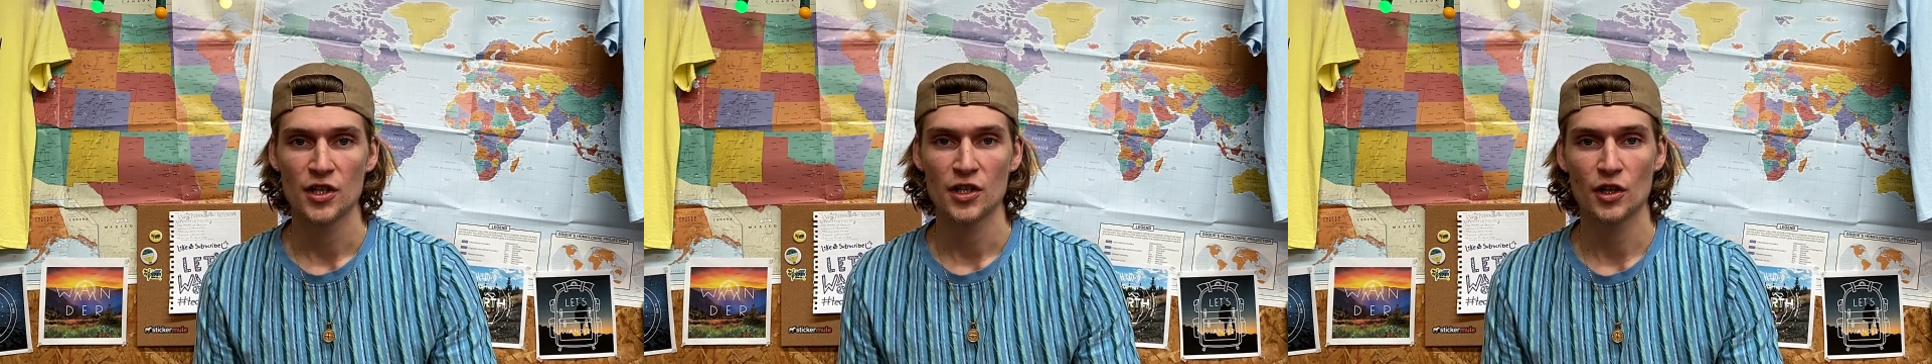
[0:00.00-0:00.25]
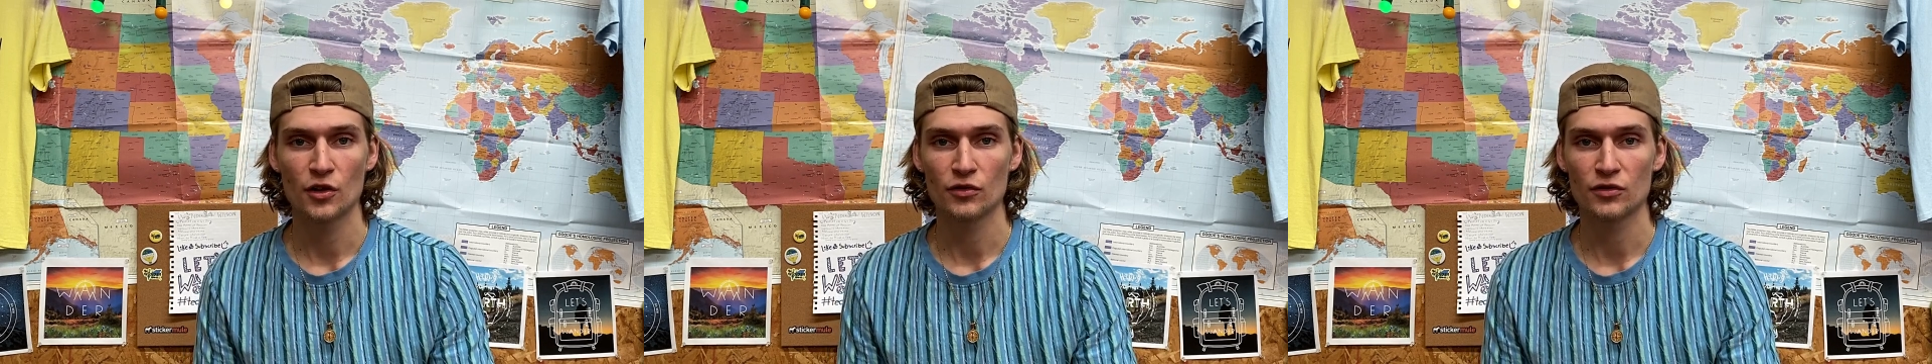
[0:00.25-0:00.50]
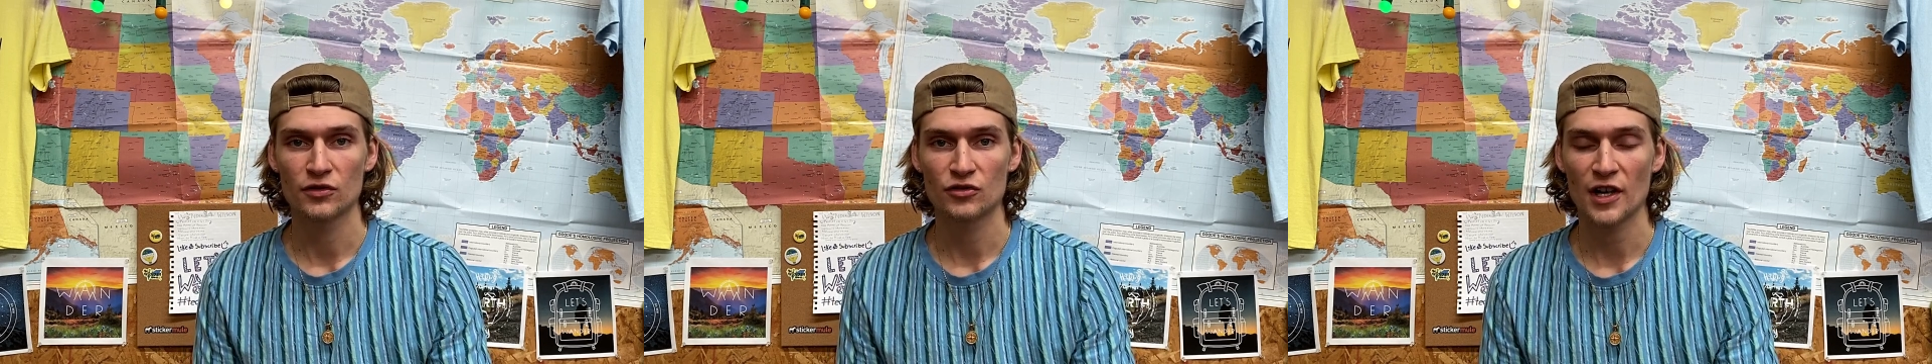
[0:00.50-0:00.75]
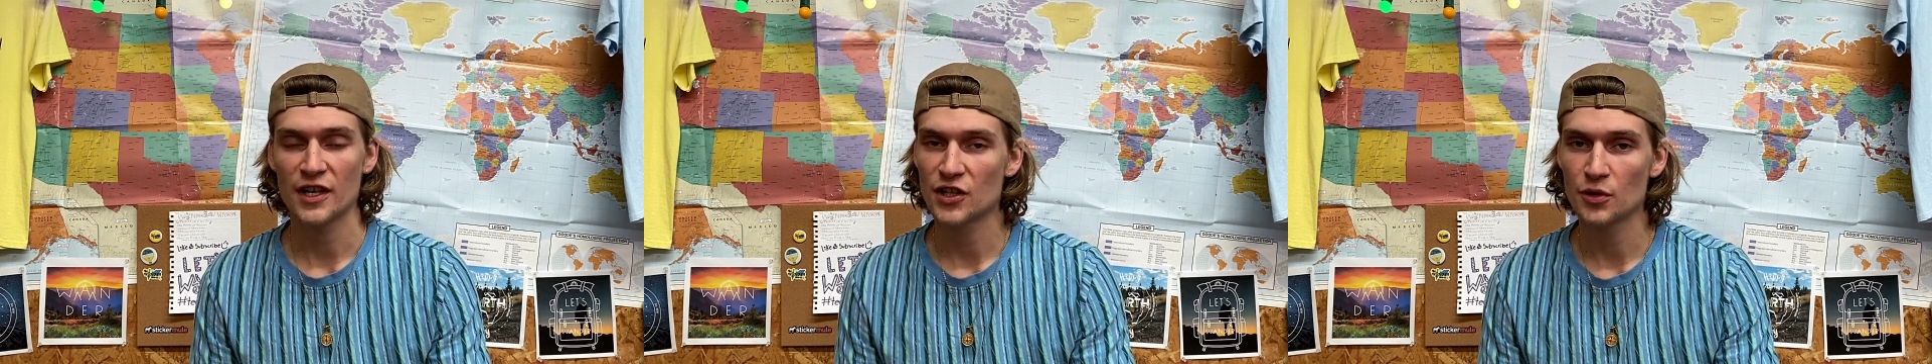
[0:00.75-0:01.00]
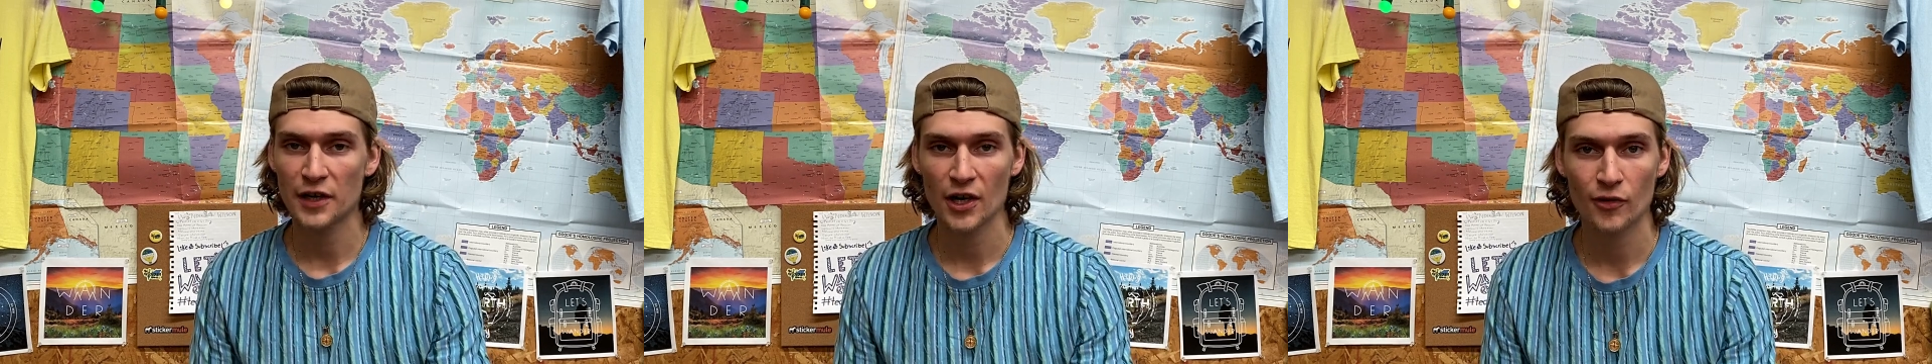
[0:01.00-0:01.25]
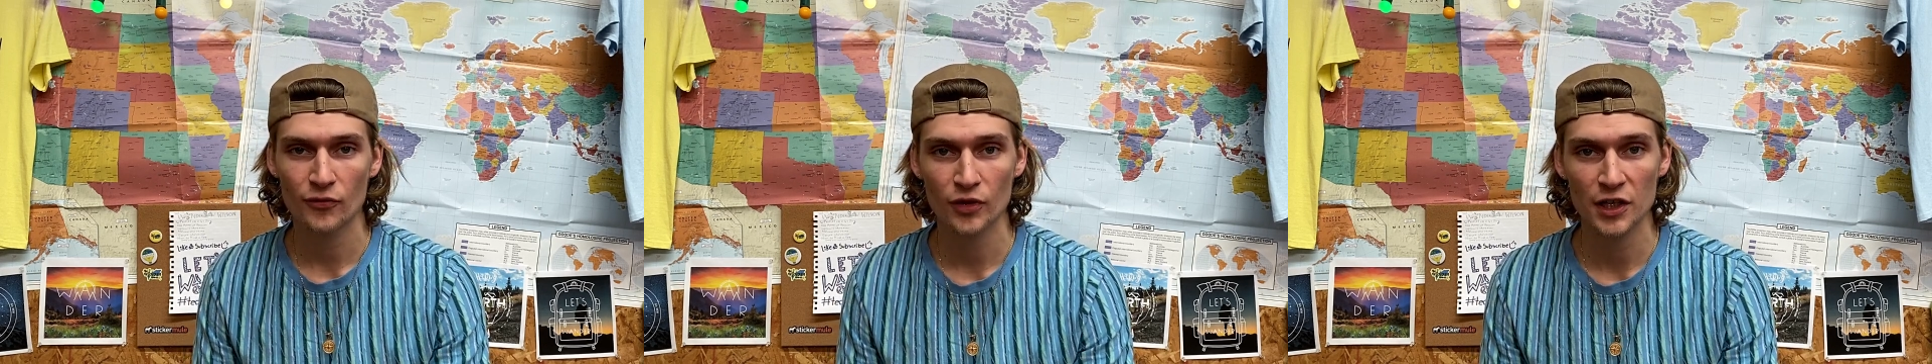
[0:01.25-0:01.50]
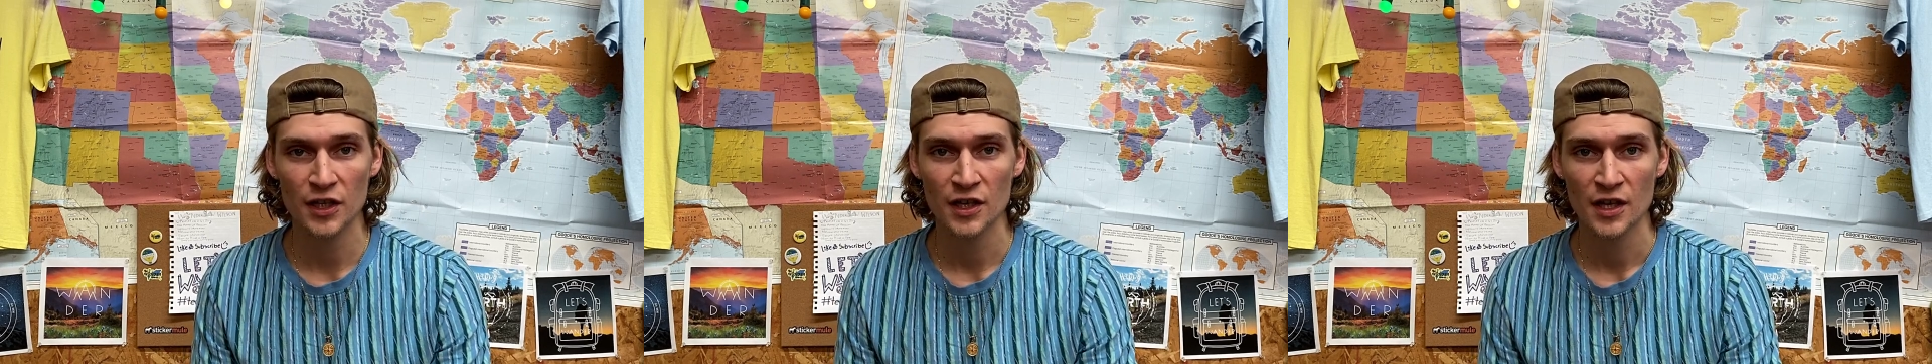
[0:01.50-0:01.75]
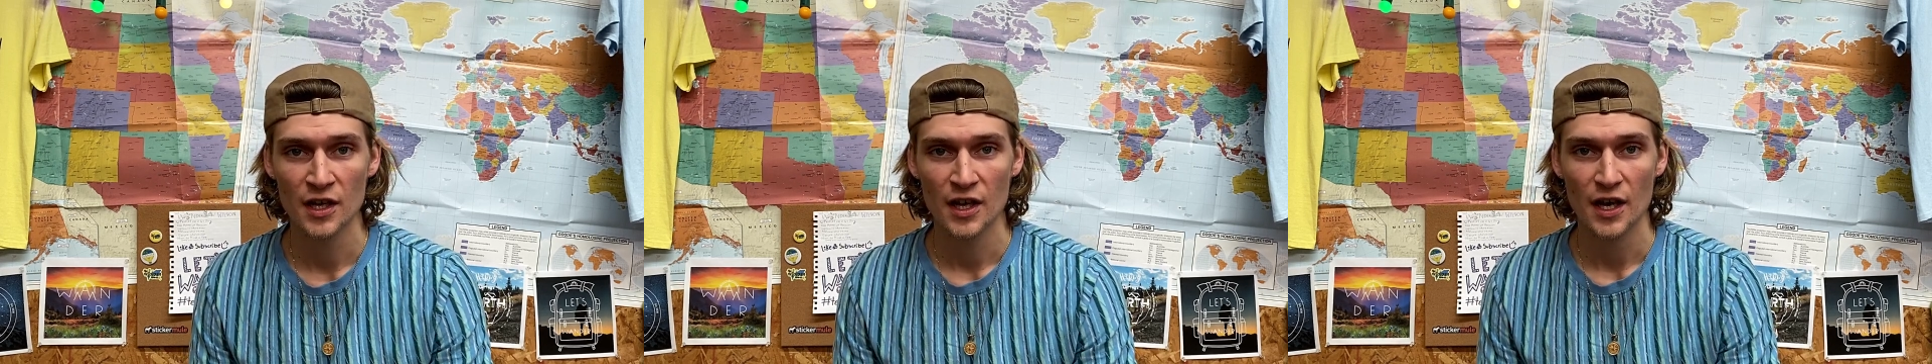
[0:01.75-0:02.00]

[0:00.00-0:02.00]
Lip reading: you know, treading too carefully,